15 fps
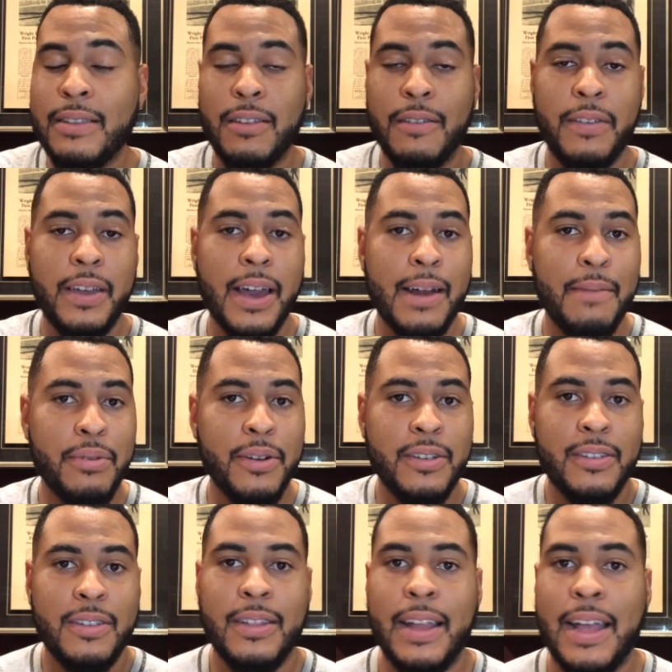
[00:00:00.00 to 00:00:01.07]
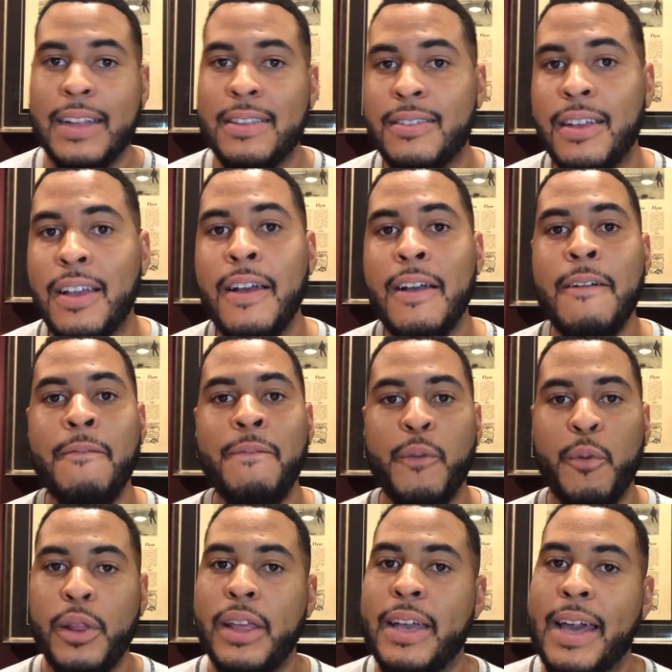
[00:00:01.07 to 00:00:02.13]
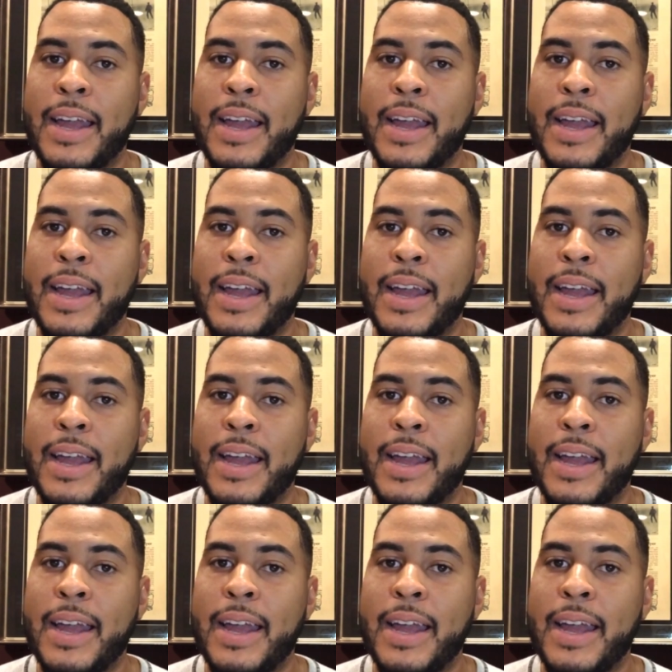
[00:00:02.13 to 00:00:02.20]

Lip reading: So if you got a person that's really